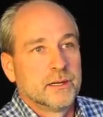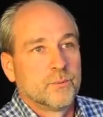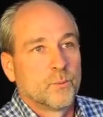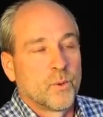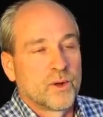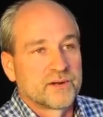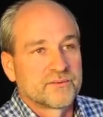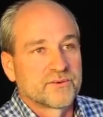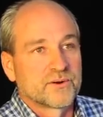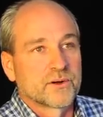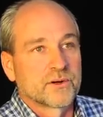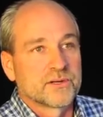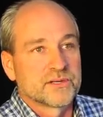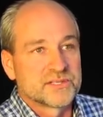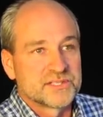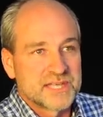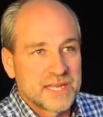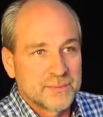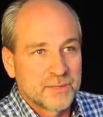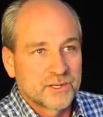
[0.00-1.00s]
one of her
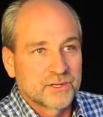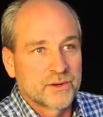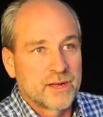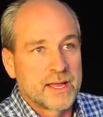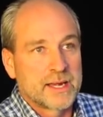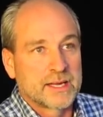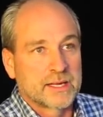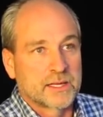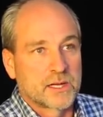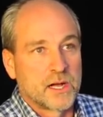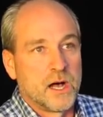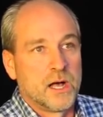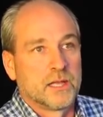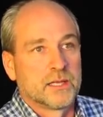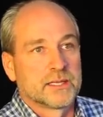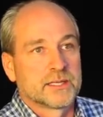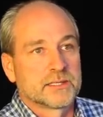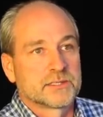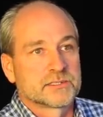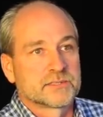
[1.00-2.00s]
Democratic
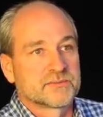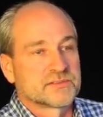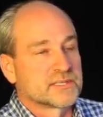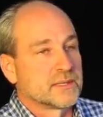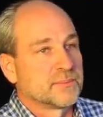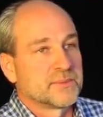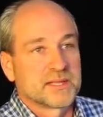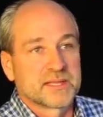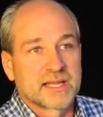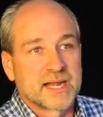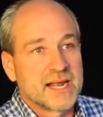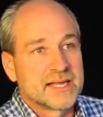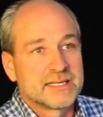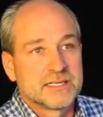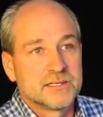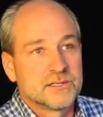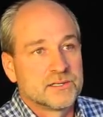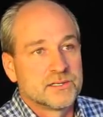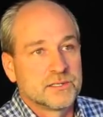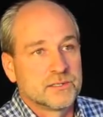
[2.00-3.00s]
colleagues of something that I
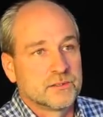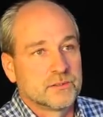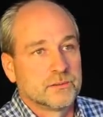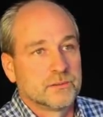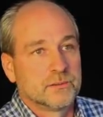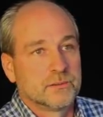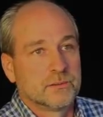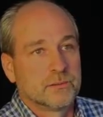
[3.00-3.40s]
didn't do.